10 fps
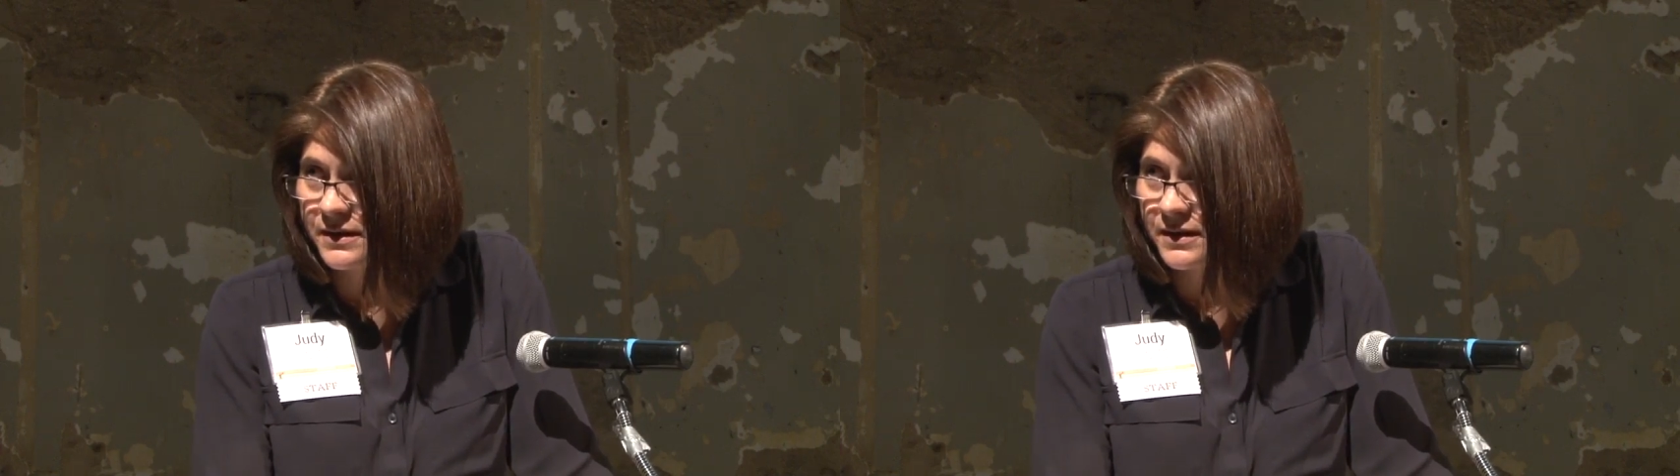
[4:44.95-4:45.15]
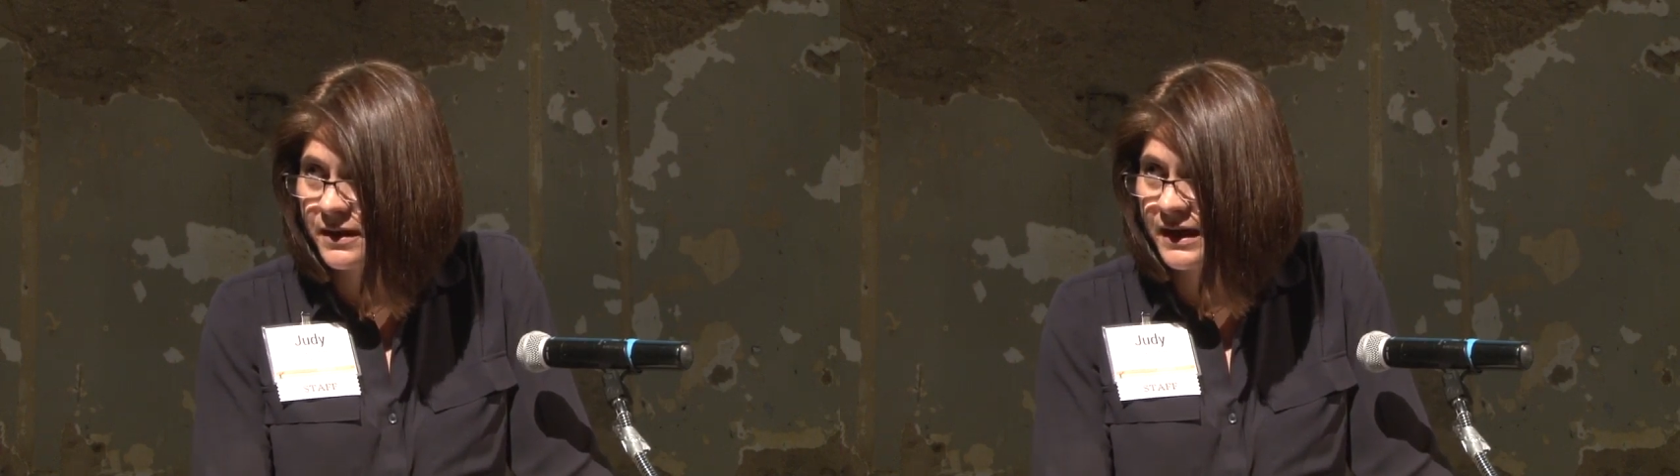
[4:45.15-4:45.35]

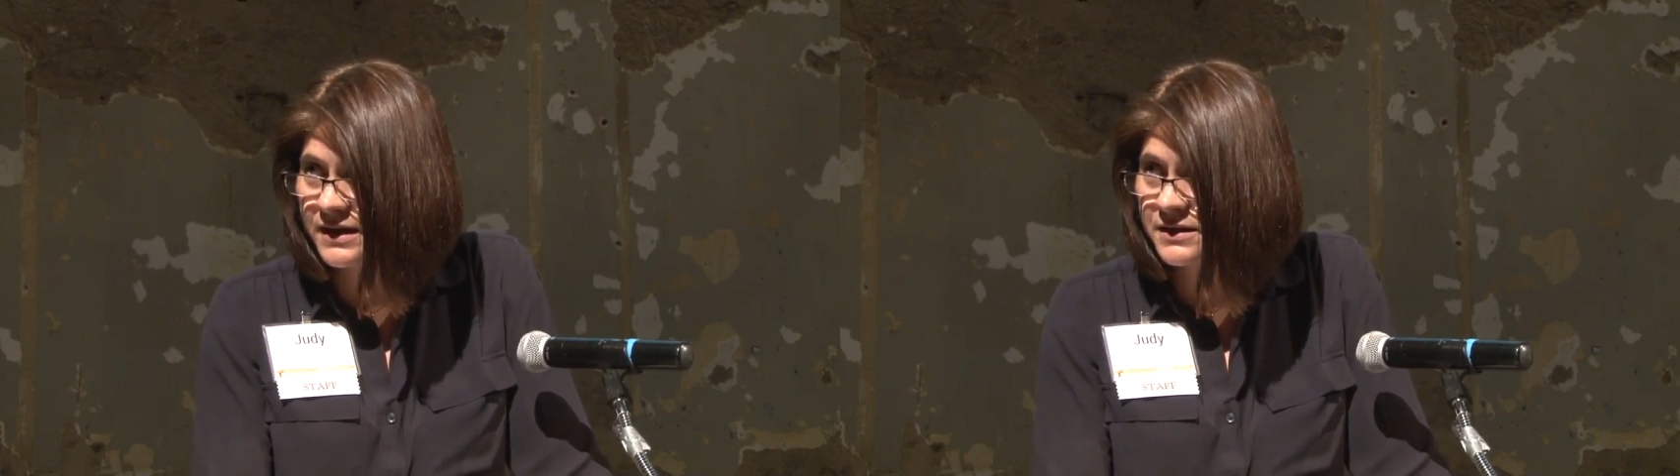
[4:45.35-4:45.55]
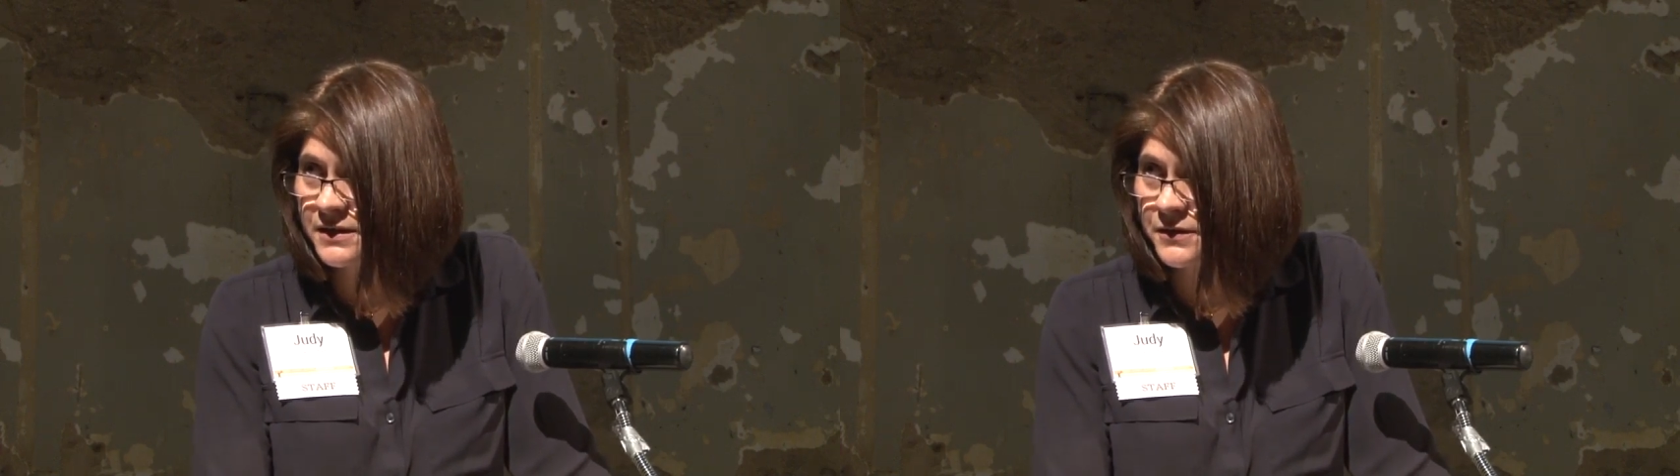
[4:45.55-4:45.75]
and
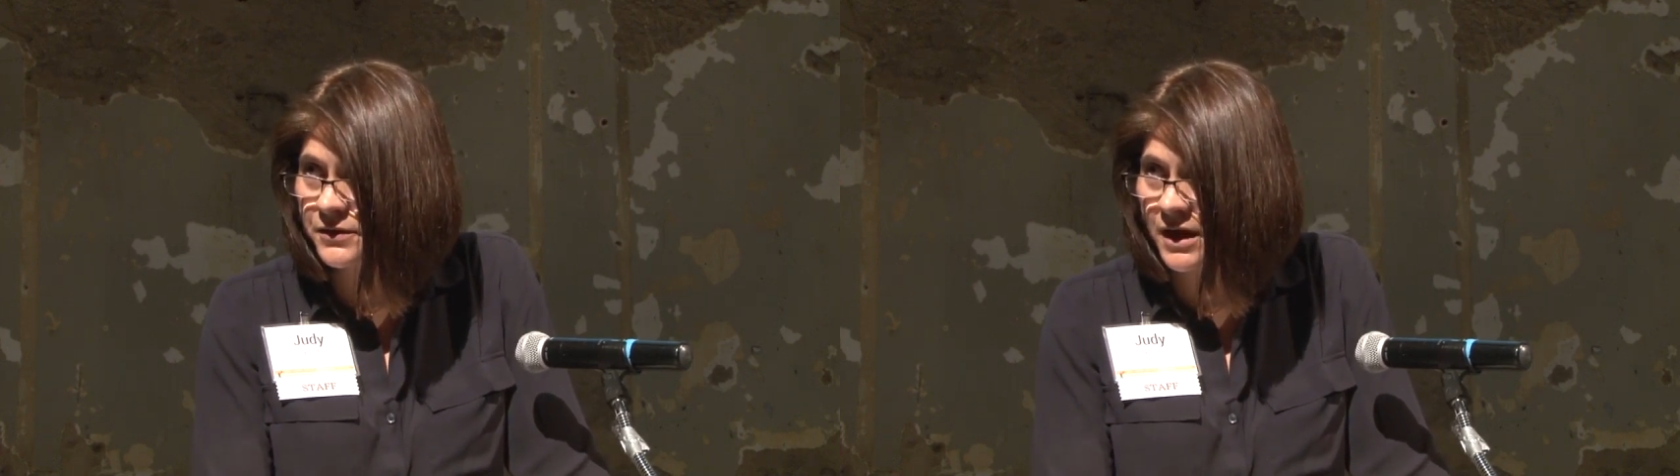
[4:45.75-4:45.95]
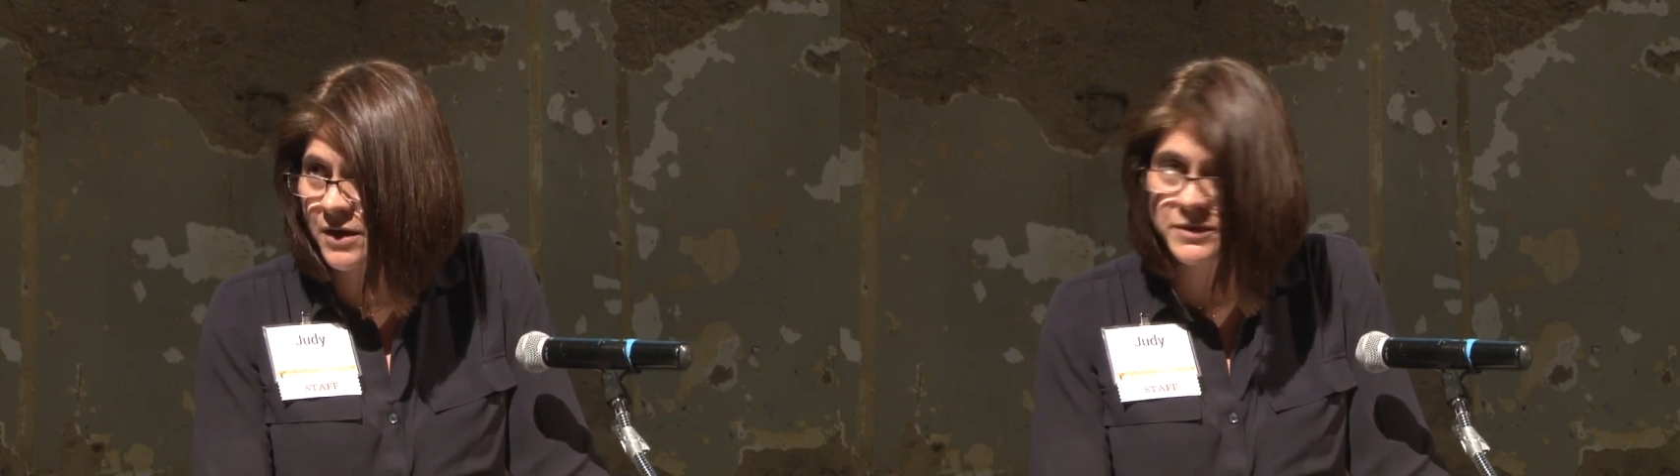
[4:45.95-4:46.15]
act like they're
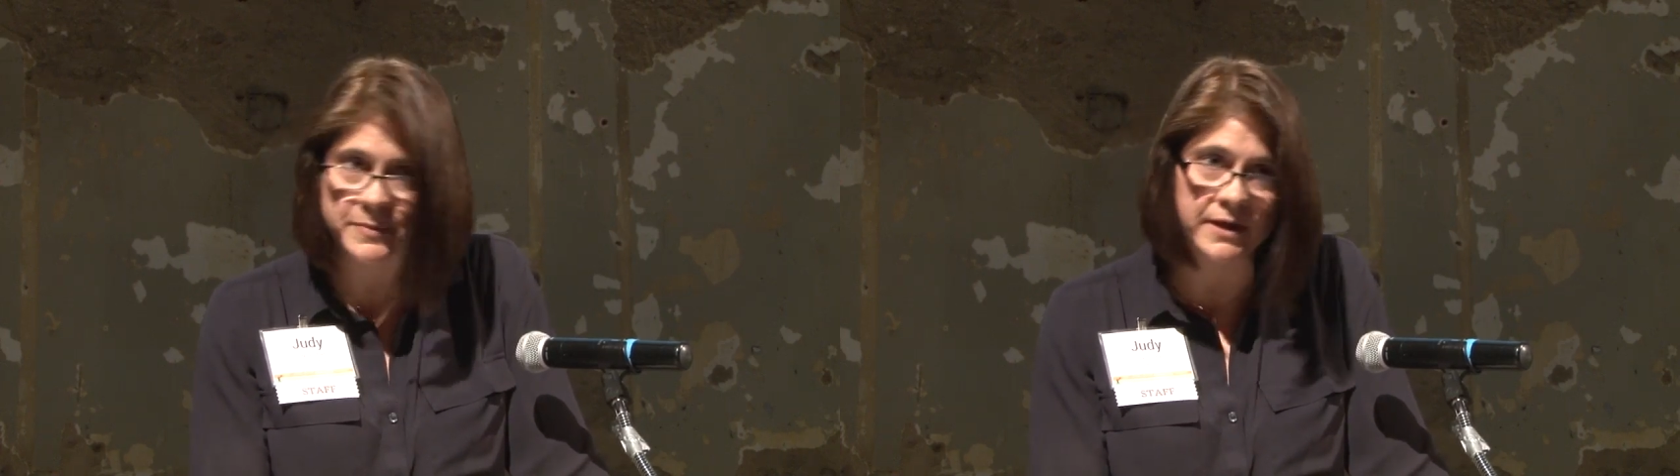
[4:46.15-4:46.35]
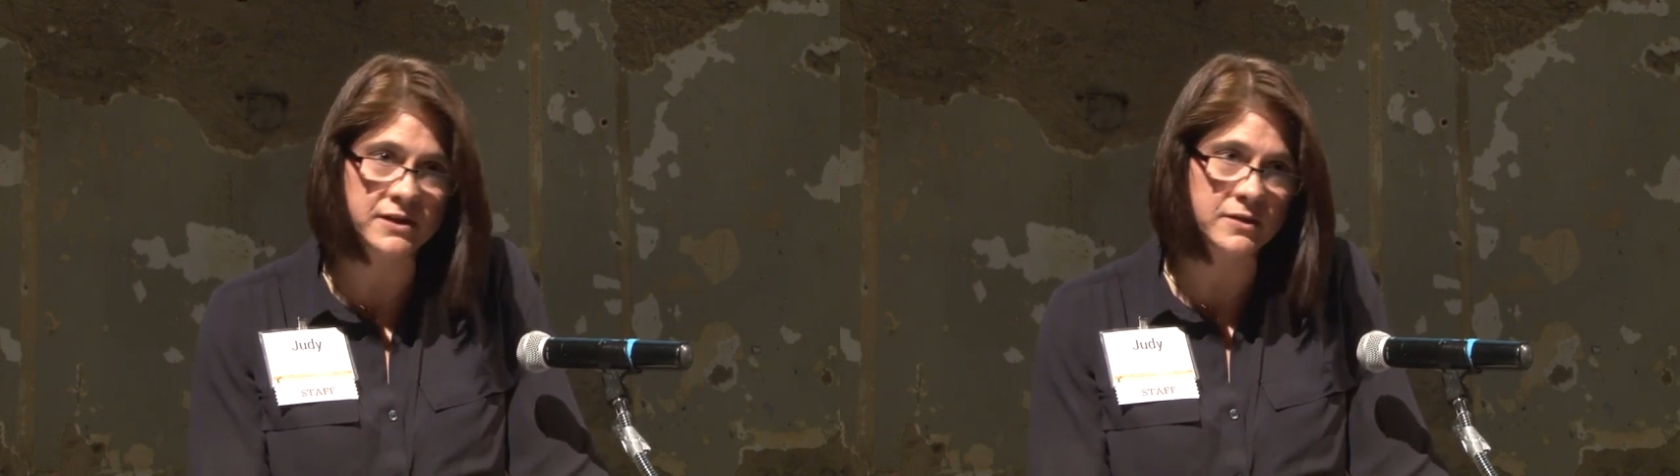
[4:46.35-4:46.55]
not
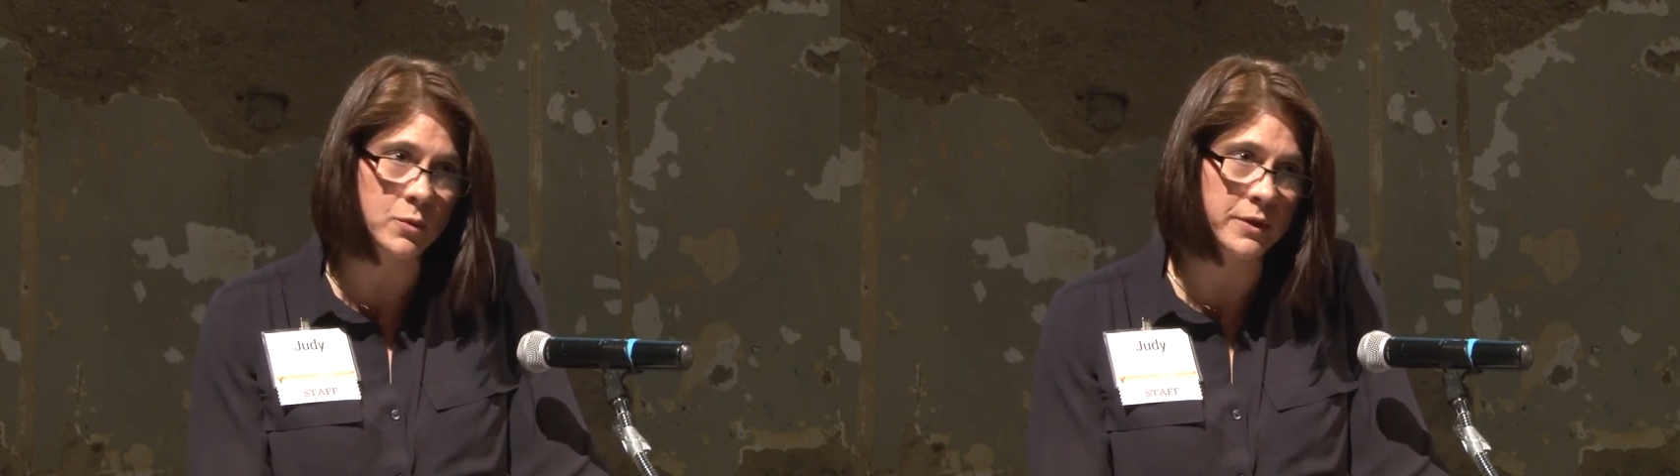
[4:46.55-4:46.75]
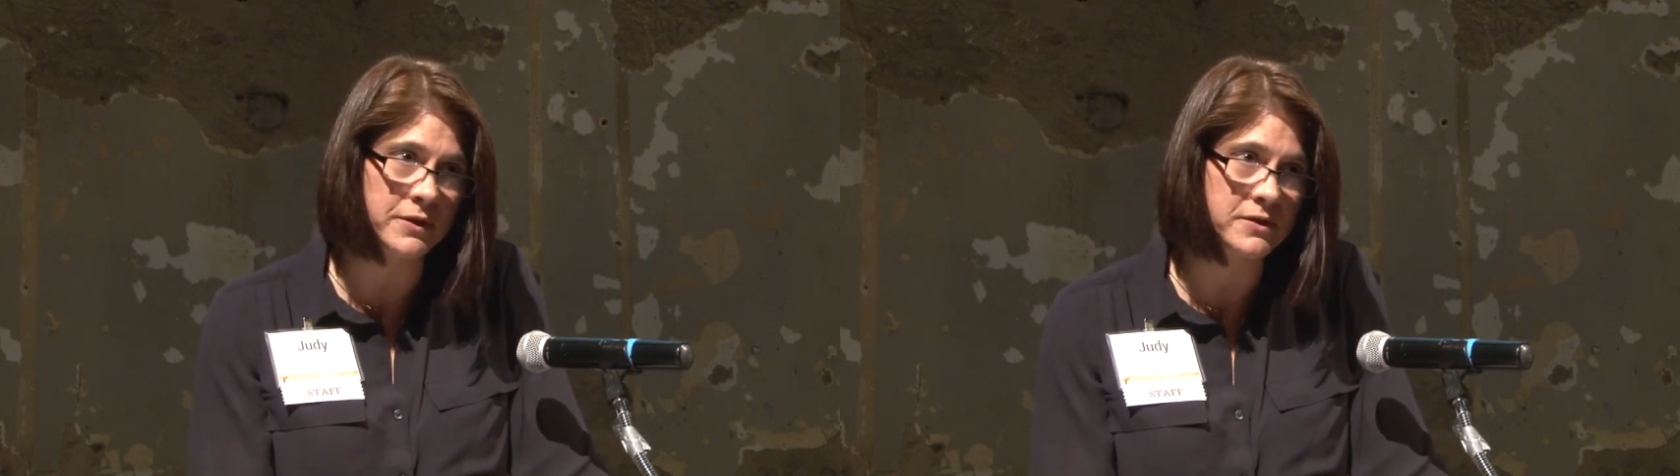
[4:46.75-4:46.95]
responsible when their